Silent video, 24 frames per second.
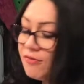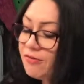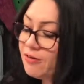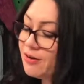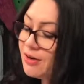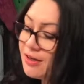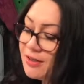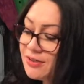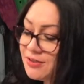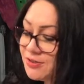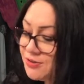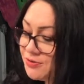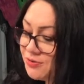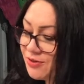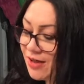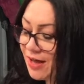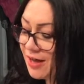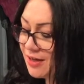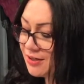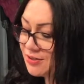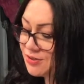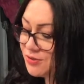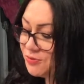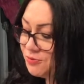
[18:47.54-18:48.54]
it is you
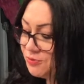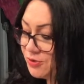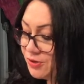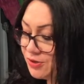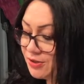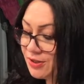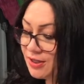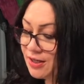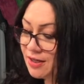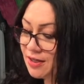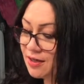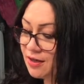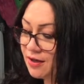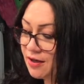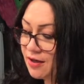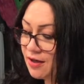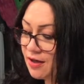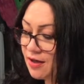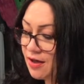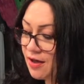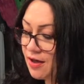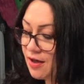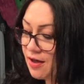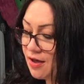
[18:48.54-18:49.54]
like to really
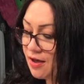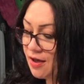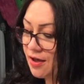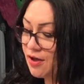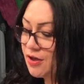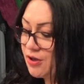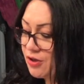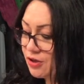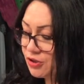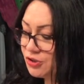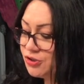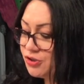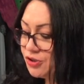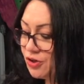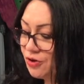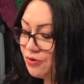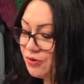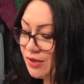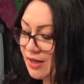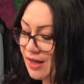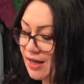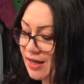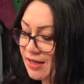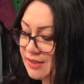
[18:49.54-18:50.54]

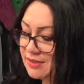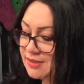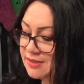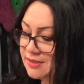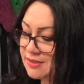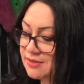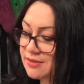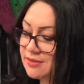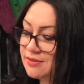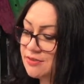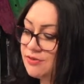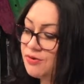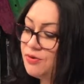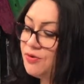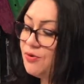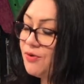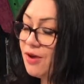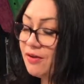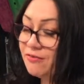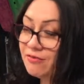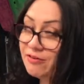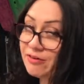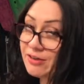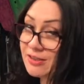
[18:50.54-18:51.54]
showcase
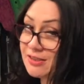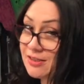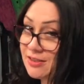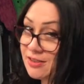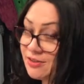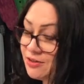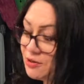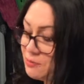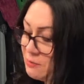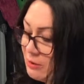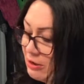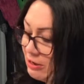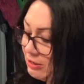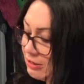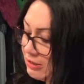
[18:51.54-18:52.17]
whoever is in your box.